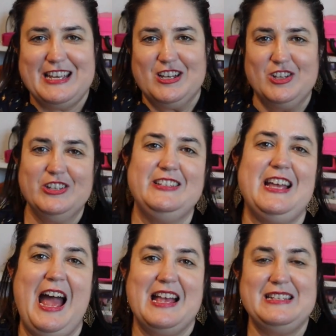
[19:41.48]
Guild
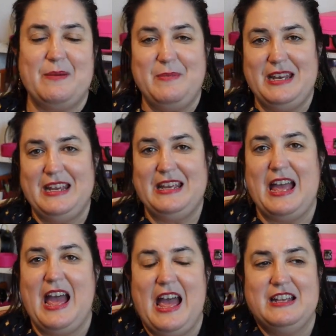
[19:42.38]
has a
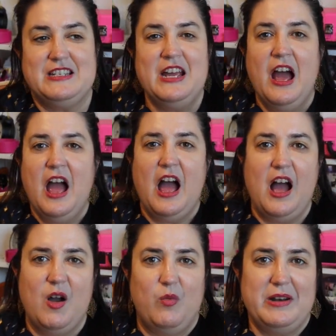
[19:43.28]
meeting at
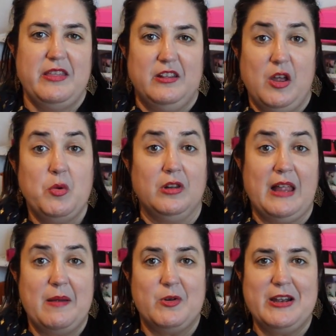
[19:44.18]
one of the local
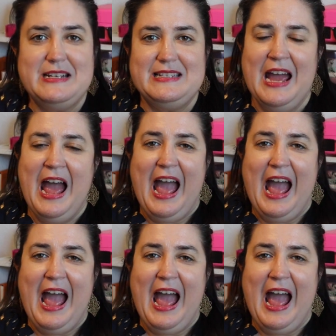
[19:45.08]
libraries,